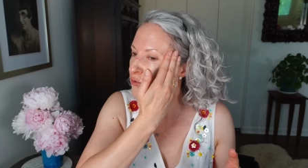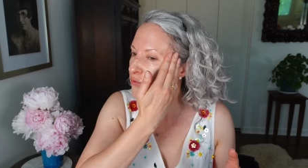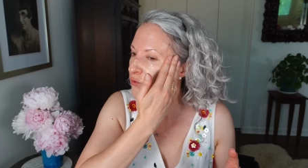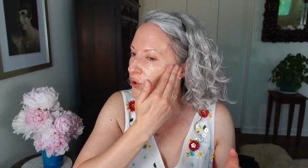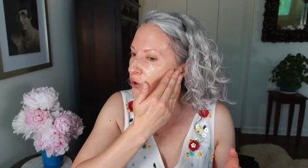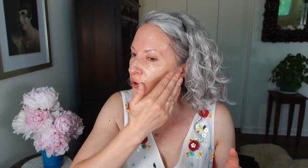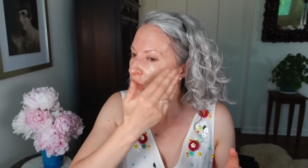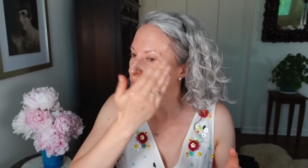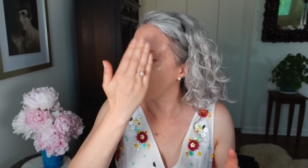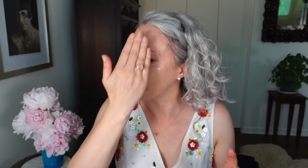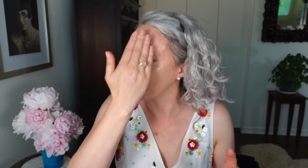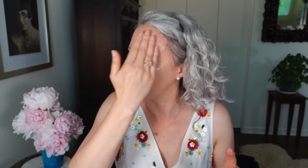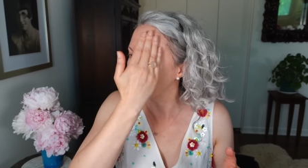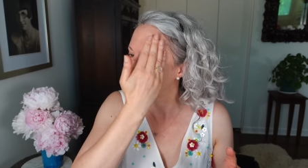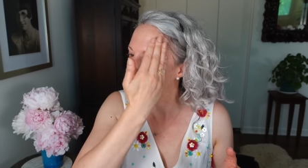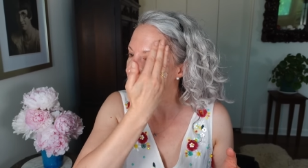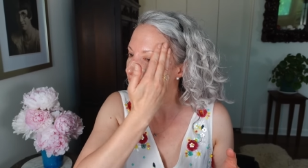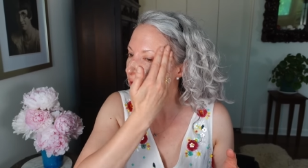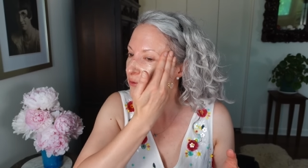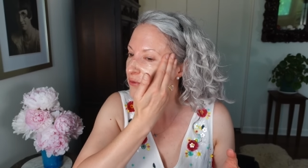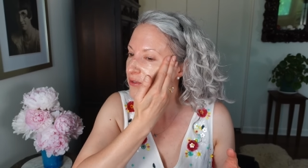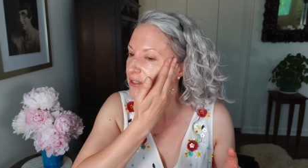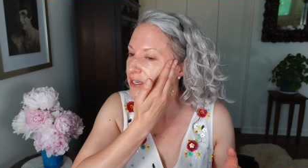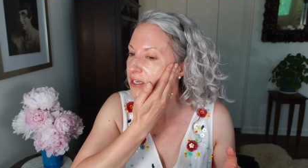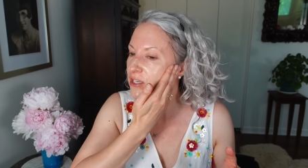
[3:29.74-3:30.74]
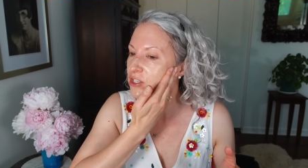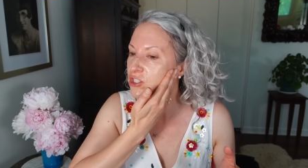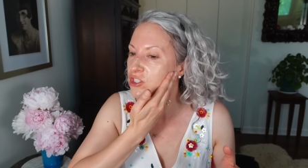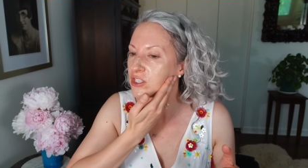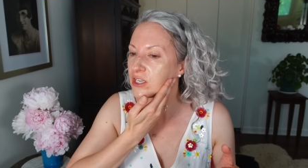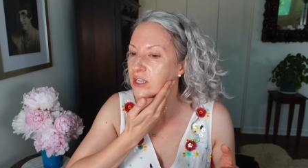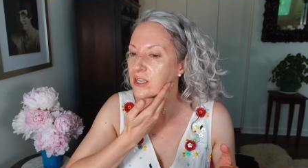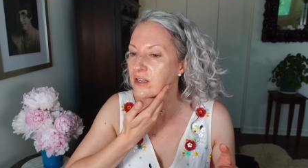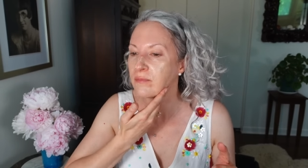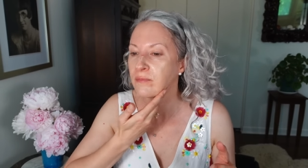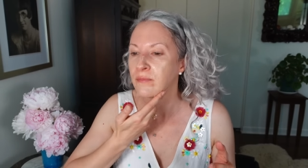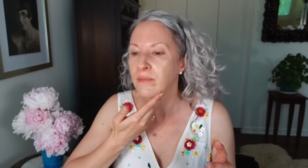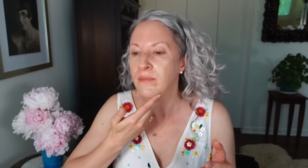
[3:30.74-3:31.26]
Road What the
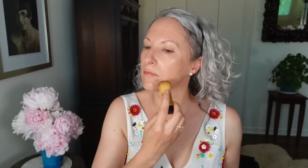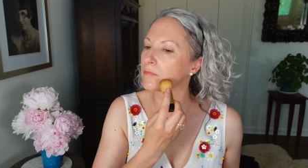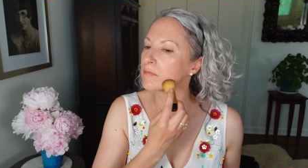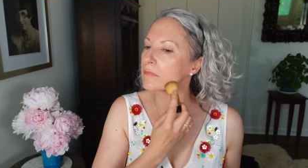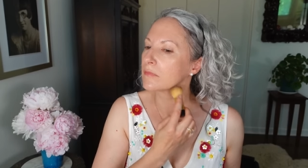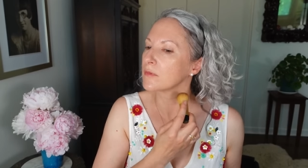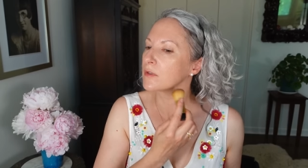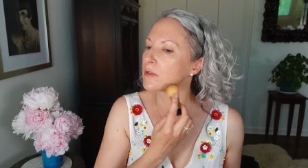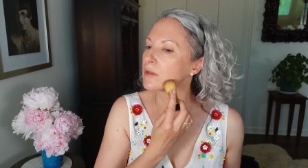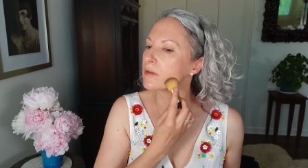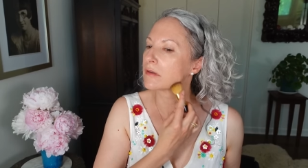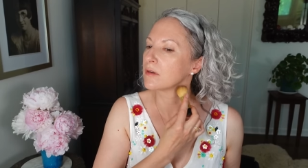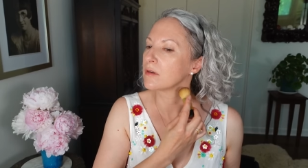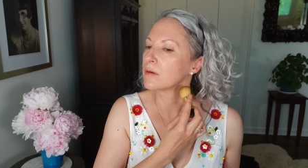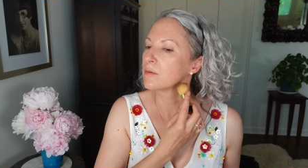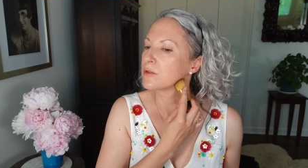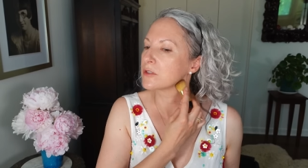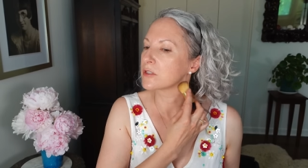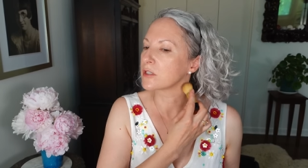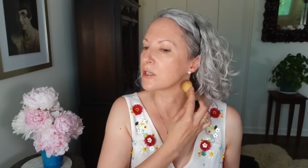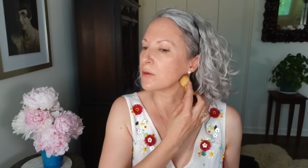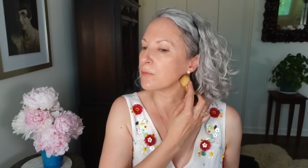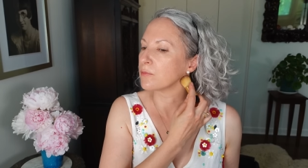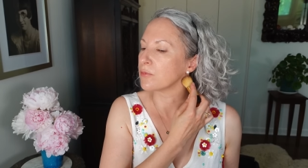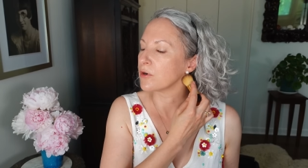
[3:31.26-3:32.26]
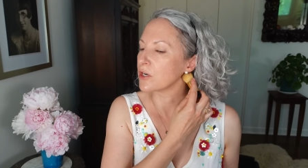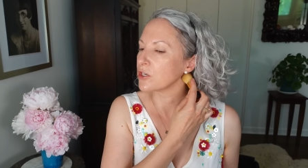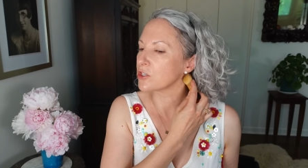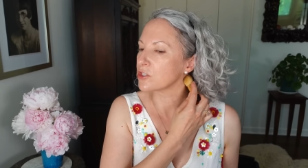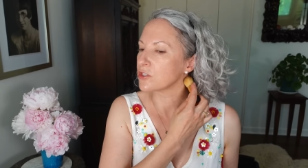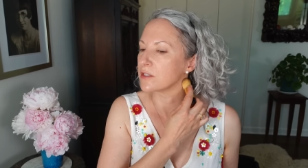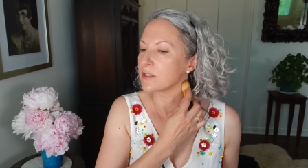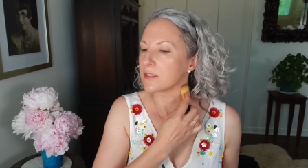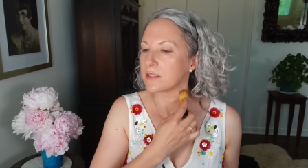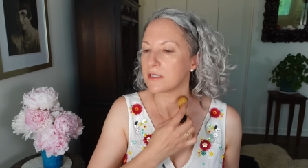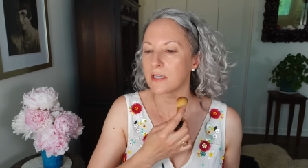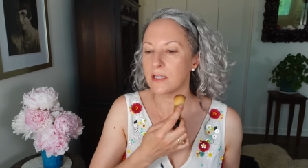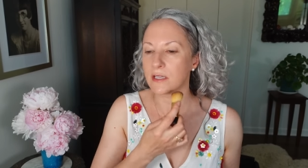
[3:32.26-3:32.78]
Foundation. I'm just gonna brush
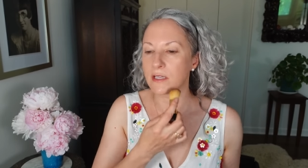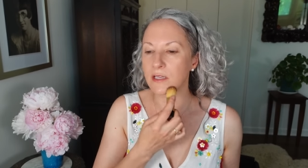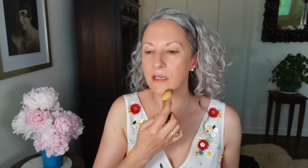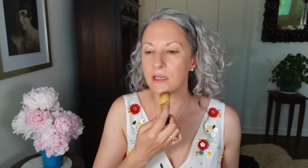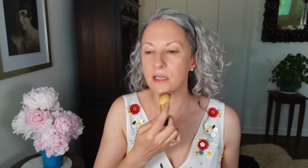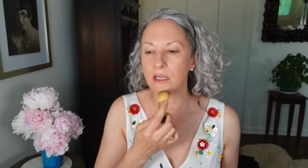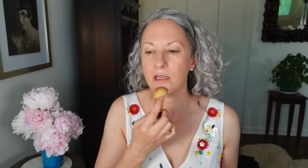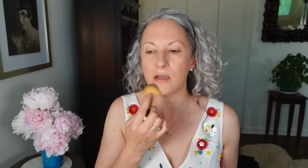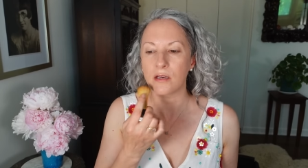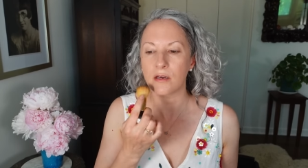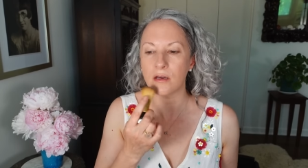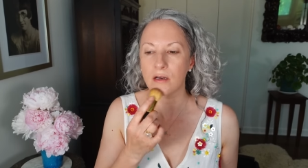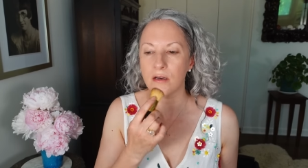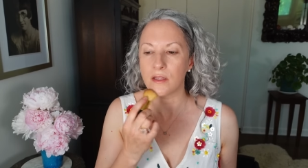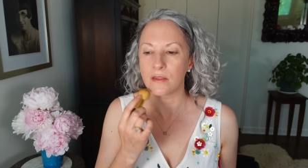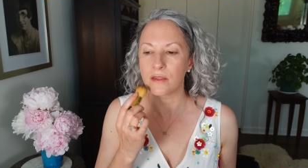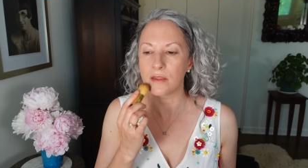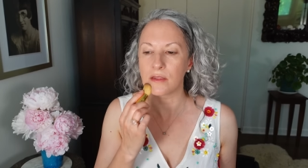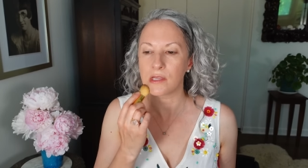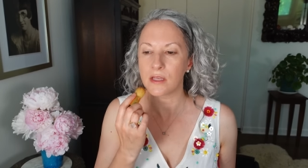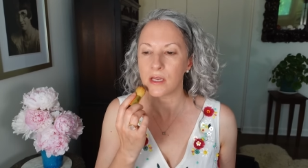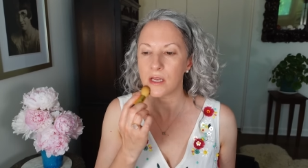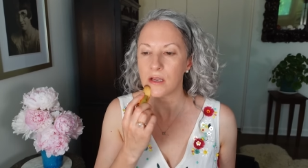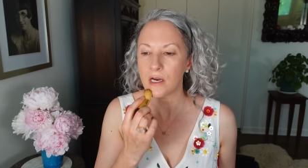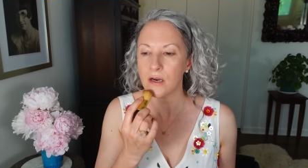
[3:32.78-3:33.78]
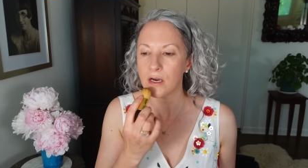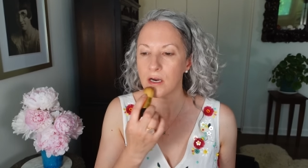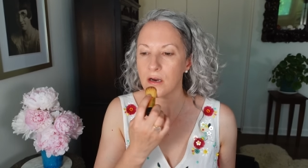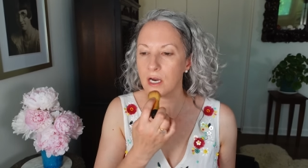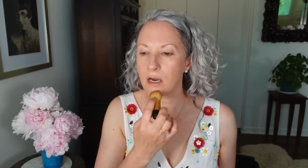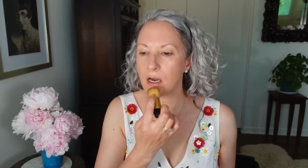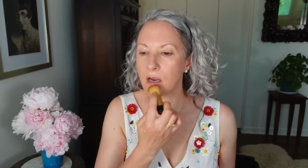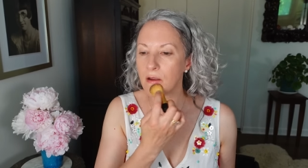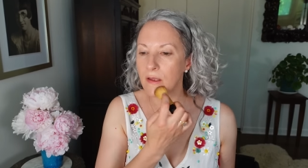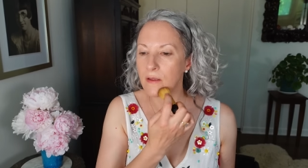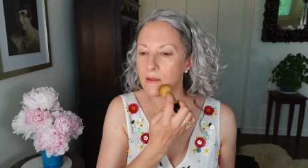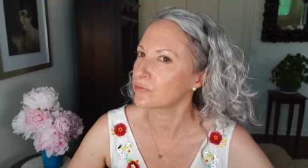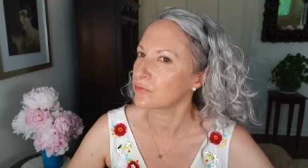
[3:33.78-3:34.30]
this in here and
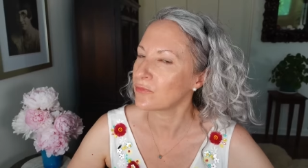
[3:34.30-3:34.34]
there.